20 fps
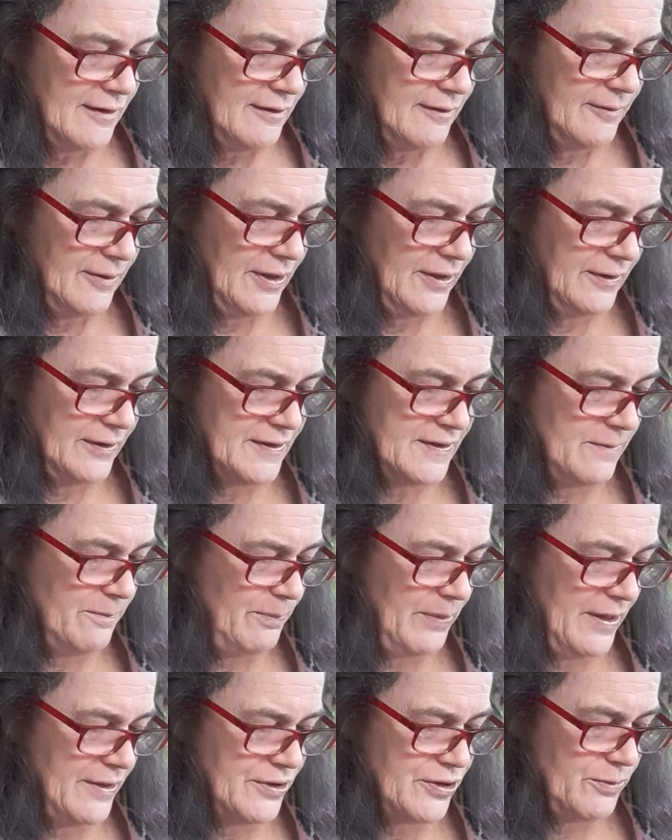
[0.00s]
Well, isn't
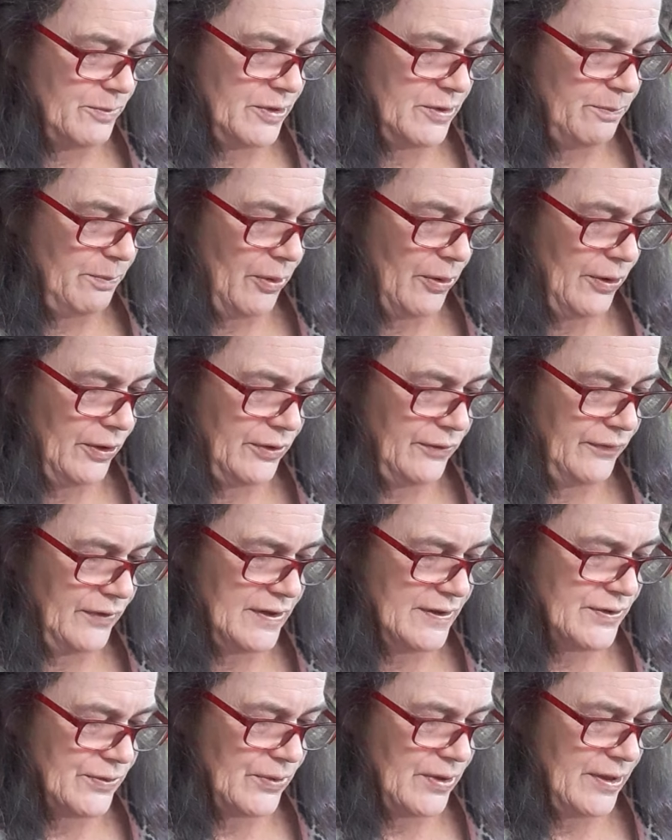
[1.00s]
Benjamin part of
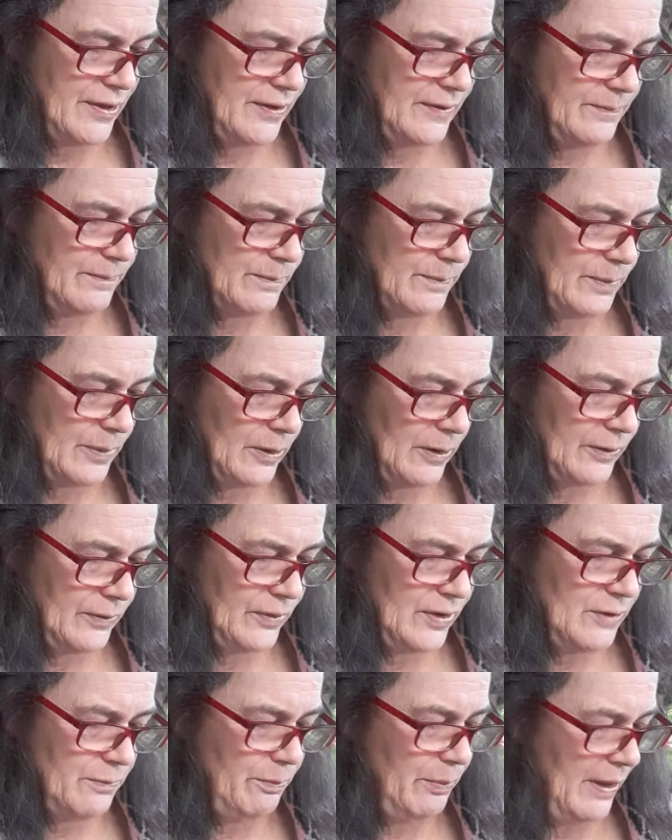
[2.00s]
Israel?
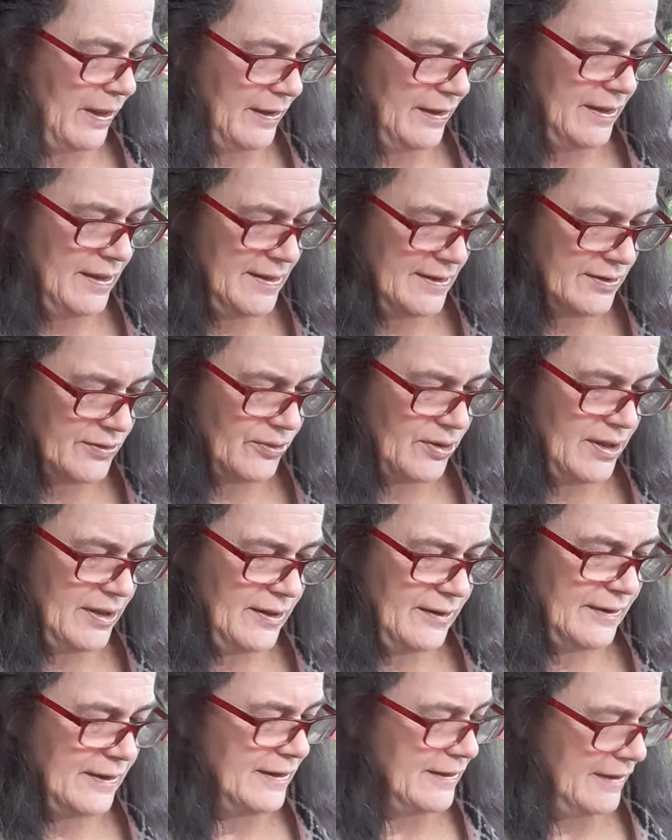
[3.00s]
Agreed by
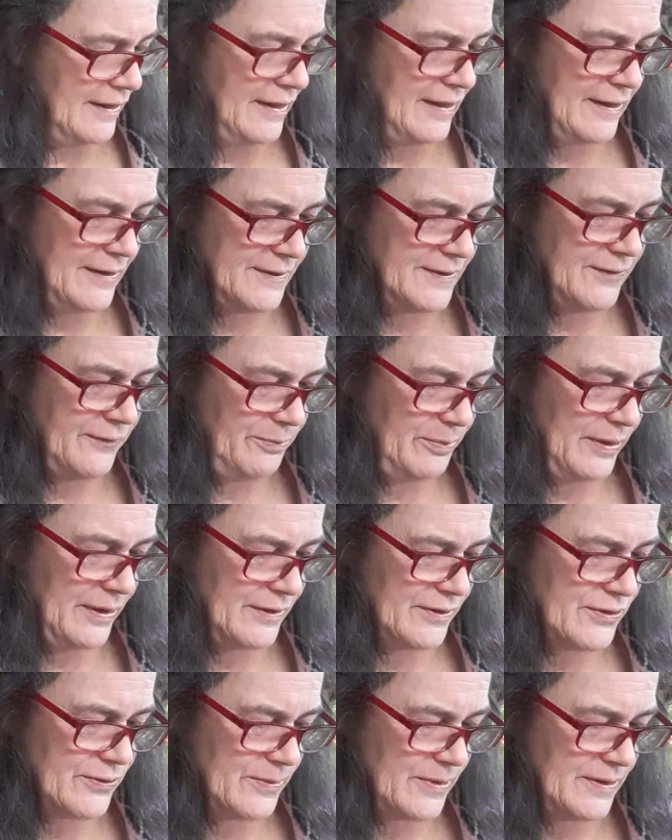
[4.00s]
Israel and the house of
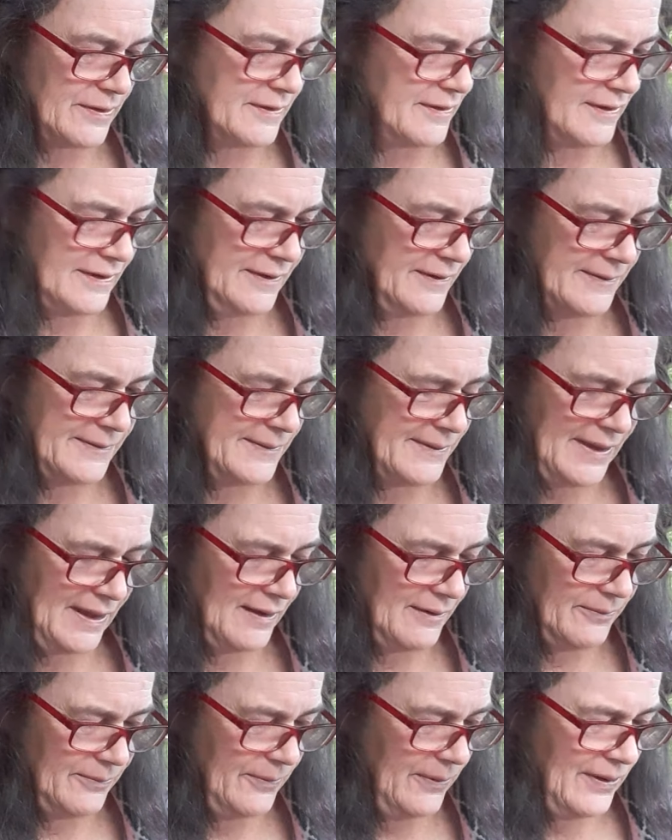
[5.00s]
Benjamin.
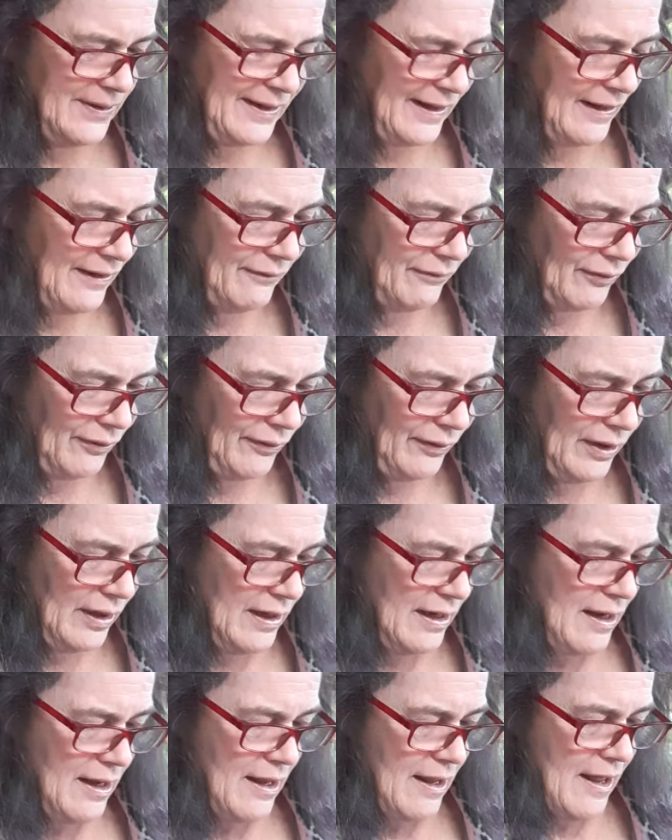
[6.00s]
Okay, whatever.
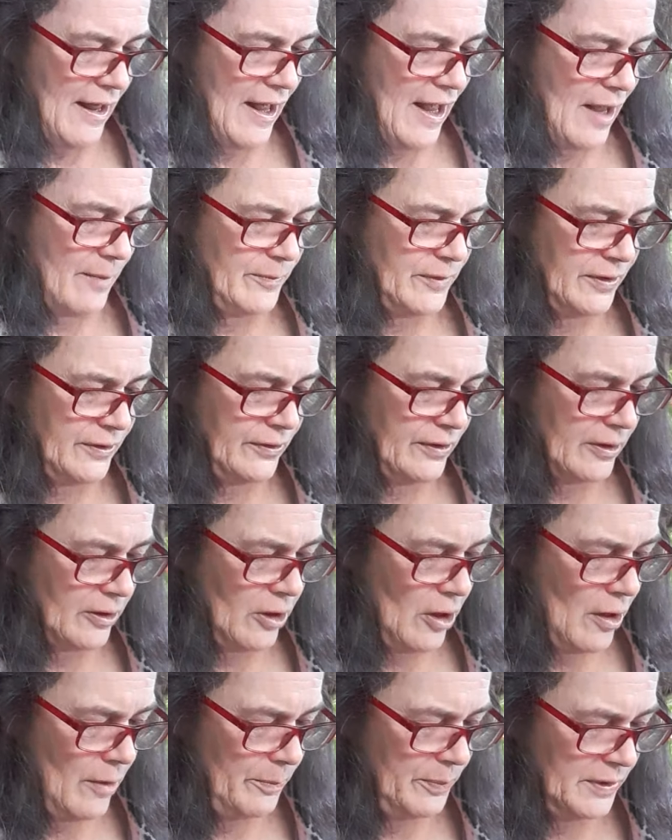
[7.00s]
Abner,
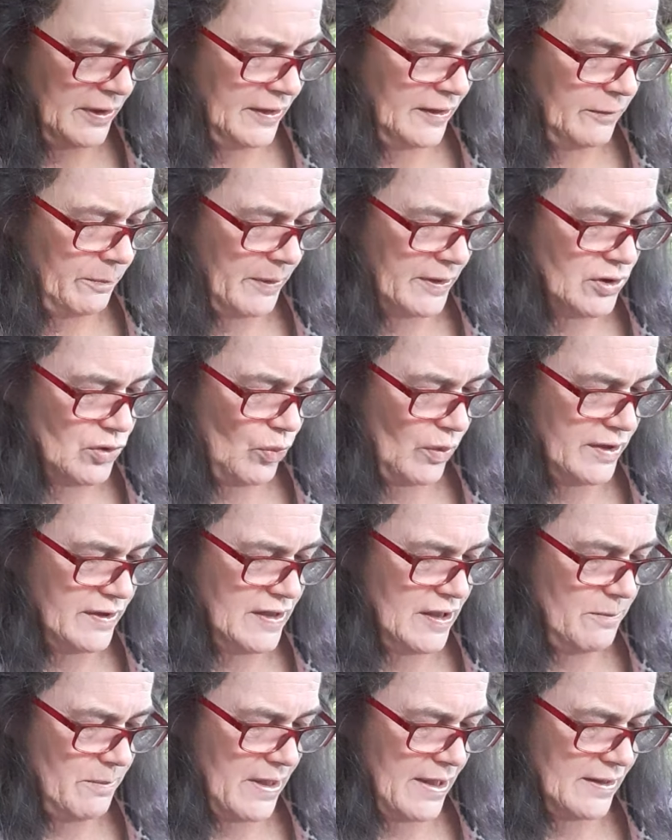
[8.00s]
accompanied by
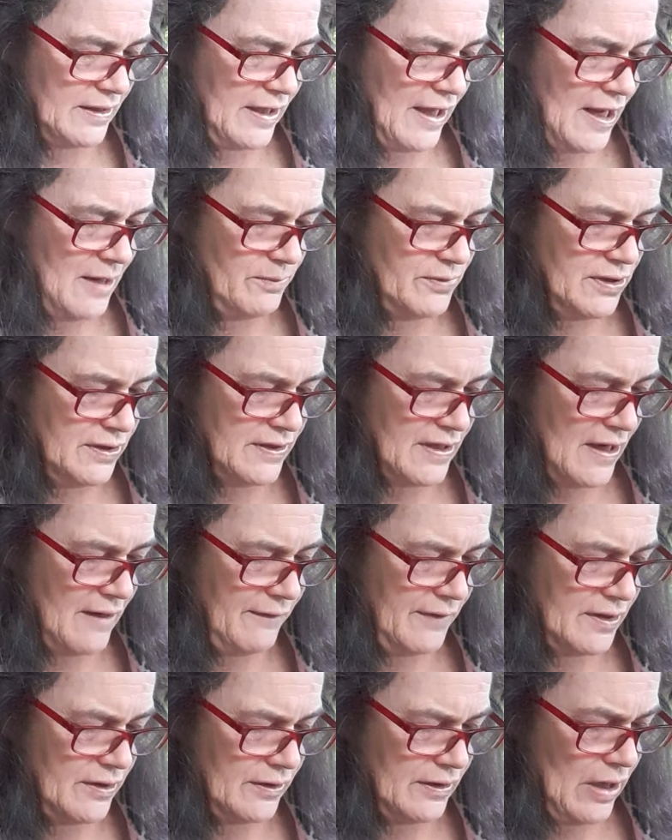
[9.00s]
20 men, came to
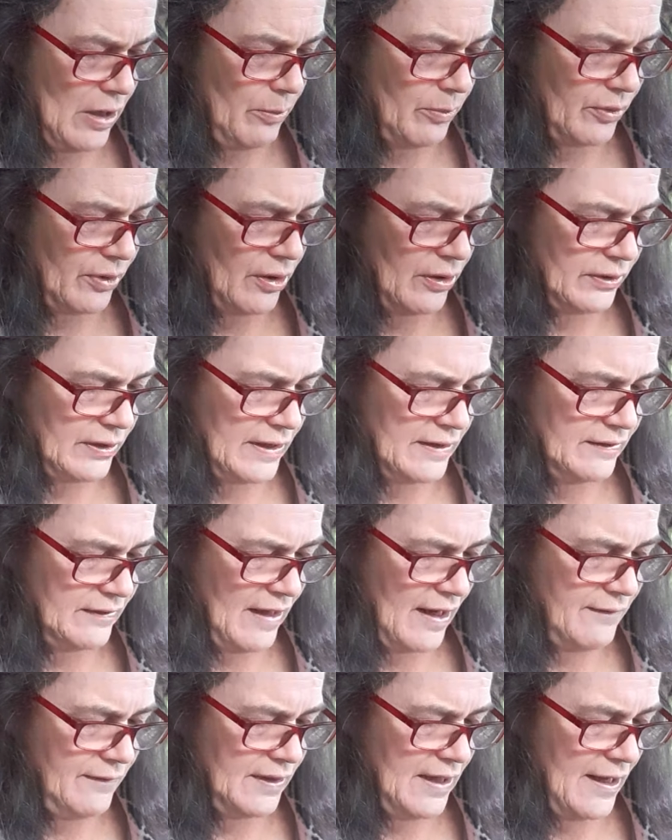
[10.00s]
David at Hebron, and
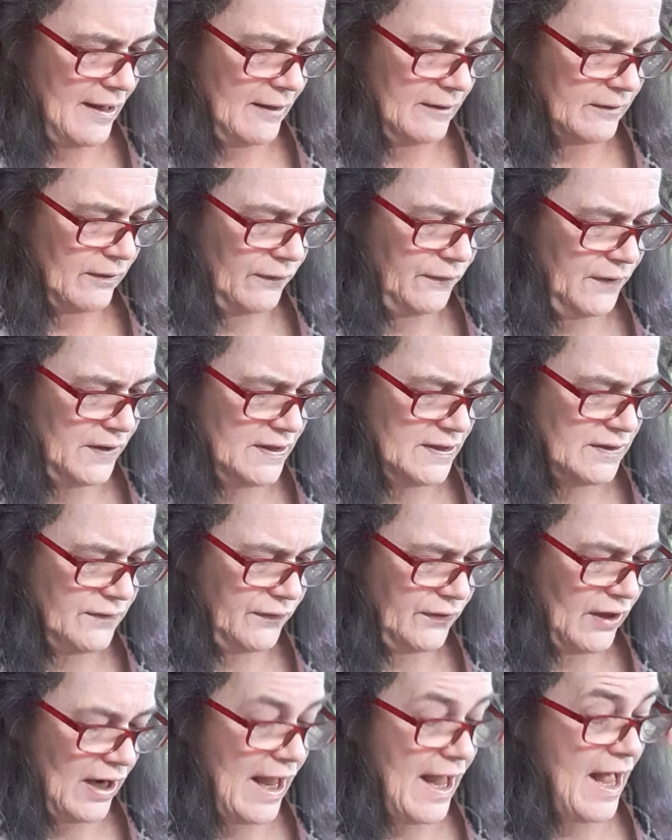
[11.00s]
David held a feast
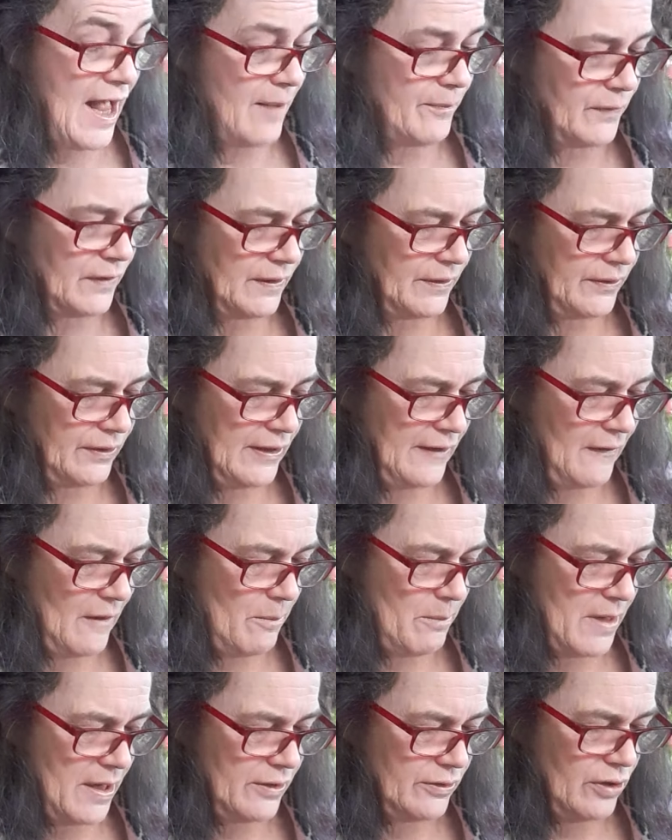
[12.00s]
for Abner and the
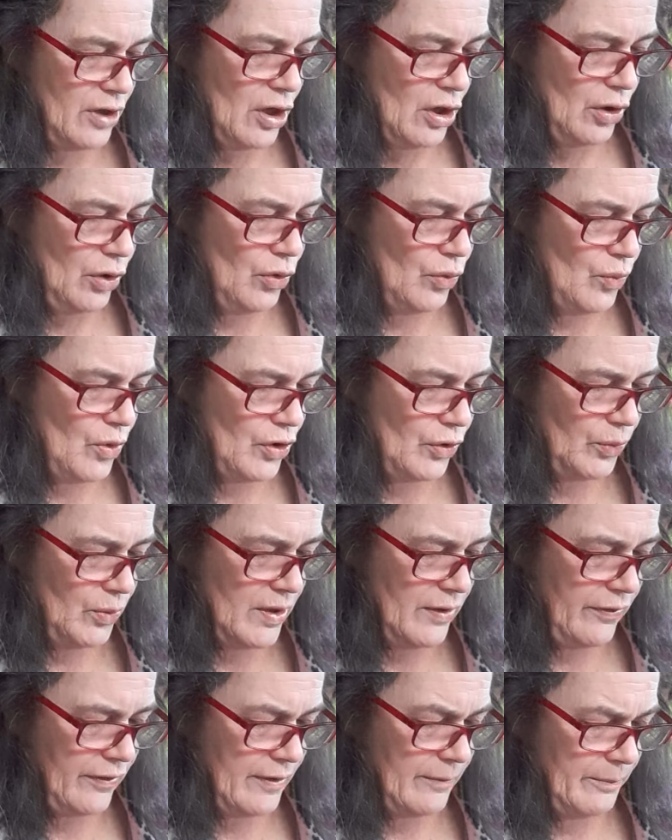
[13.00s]
men who were
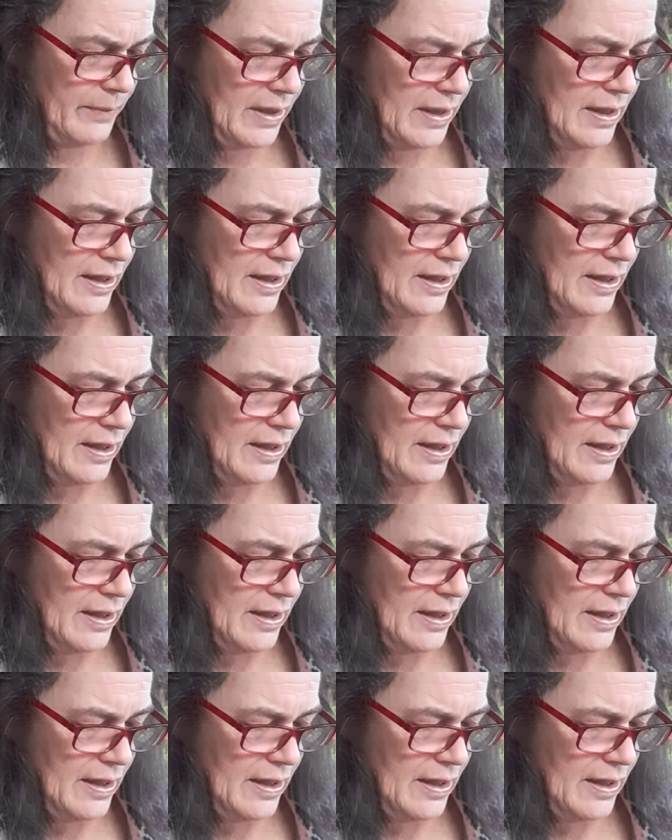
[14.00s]
with him.